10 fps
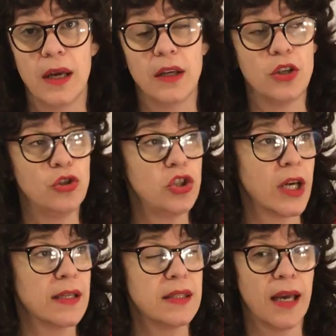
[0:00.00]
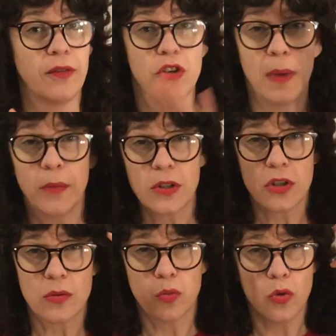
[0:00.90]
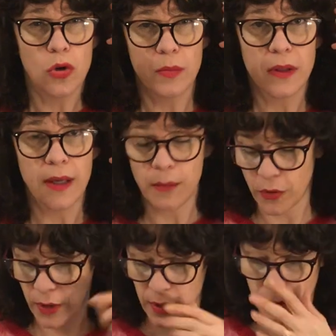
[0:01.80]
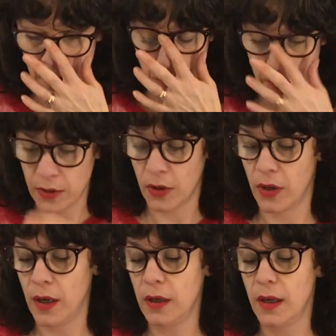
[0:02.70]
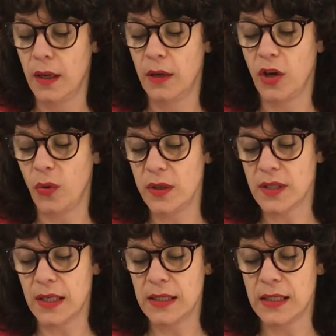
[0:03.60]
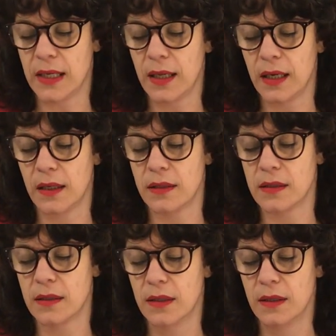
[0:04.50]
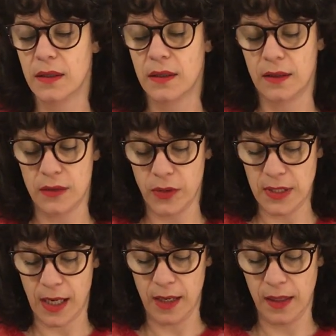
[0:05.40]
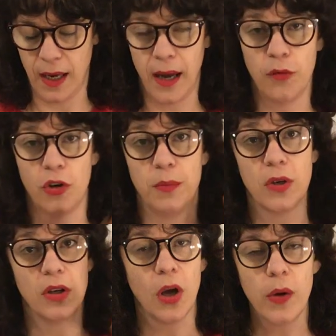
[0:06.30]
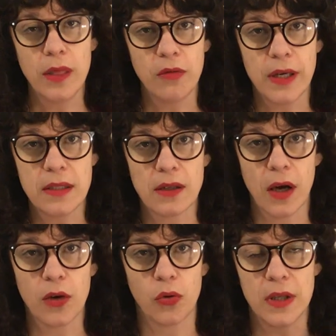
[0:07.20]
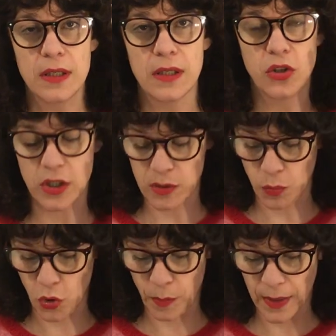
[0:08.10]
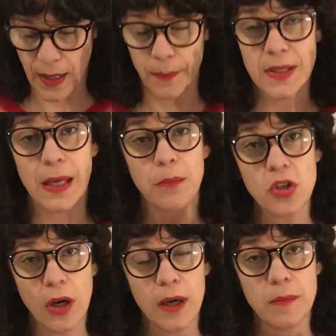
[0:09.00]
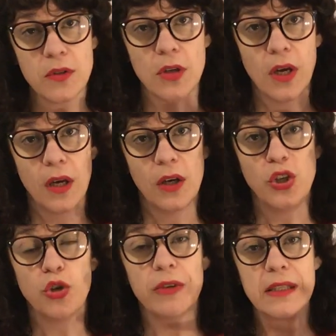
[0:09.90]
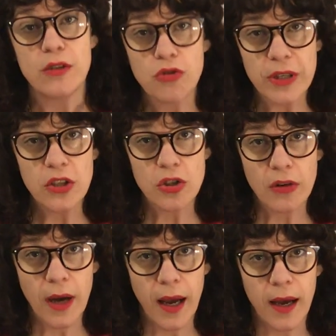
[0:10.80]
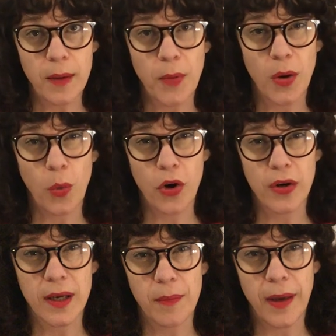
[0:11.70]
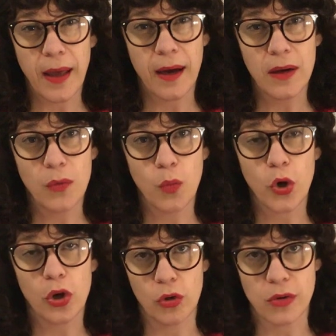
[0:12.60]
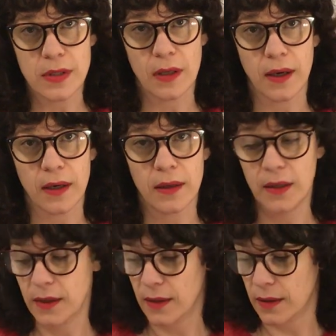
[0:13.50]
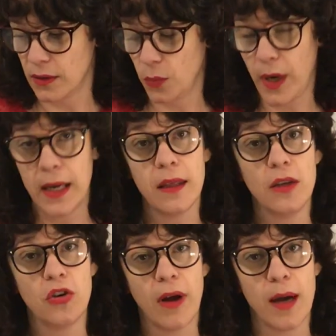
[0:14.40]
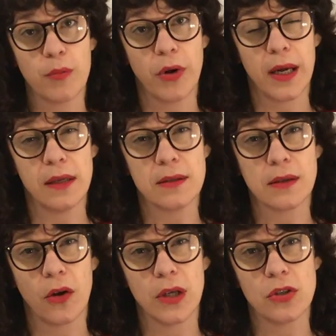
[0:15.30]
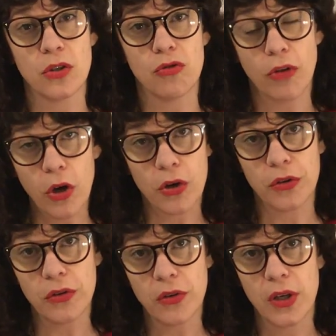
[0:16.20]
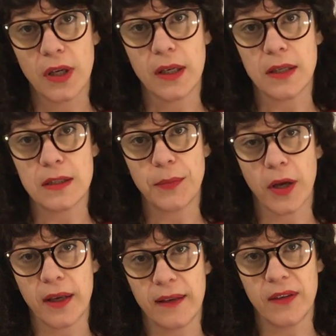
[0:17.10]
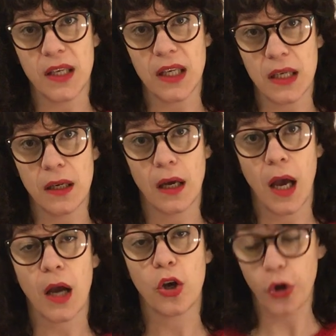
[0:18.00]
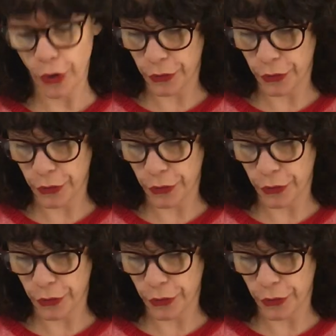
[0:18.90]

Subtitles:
You just have to remember it's just warming that brain up. All right, no one's going to see these. That's why I say in the art room, you can go in the recycle. This is just warming up. Sometimes you restrict your art by worrying about what it looks like. And the way that your art brain's going to grow is by giving it a go.